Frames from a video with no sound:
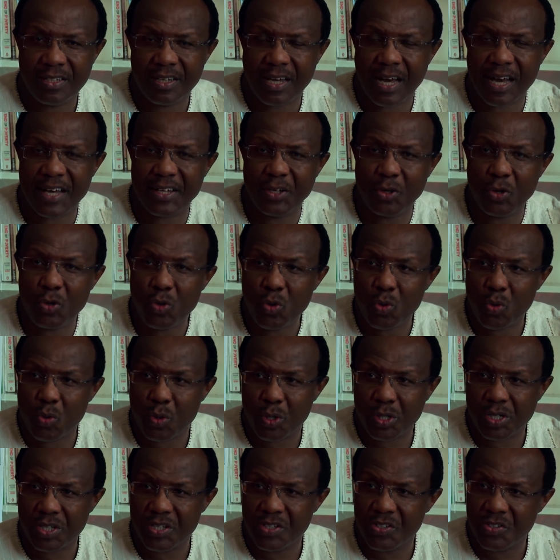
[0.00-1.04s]
I don't know
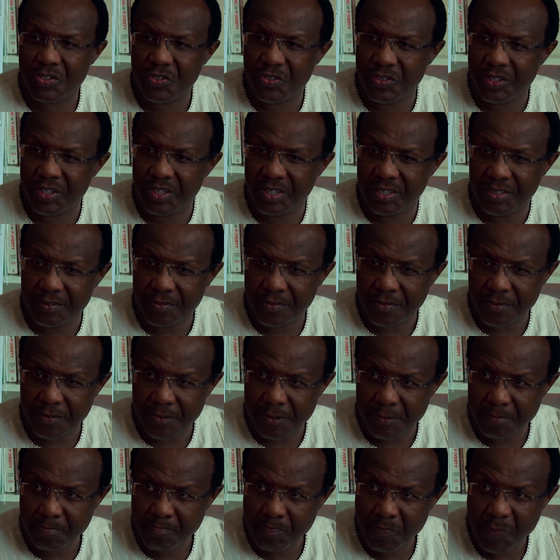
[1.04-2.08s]
what he's reading
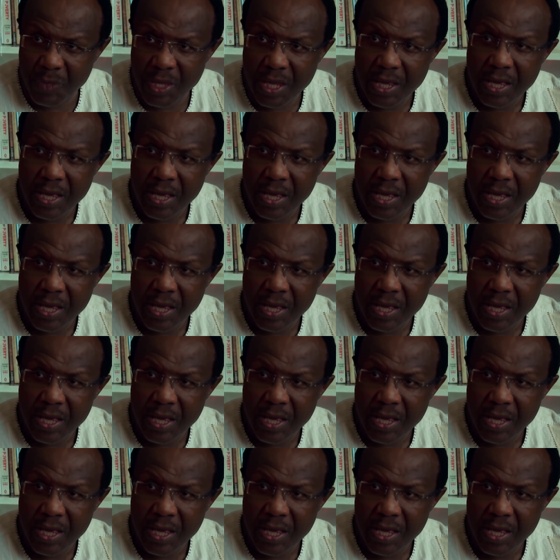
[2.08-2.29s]
from.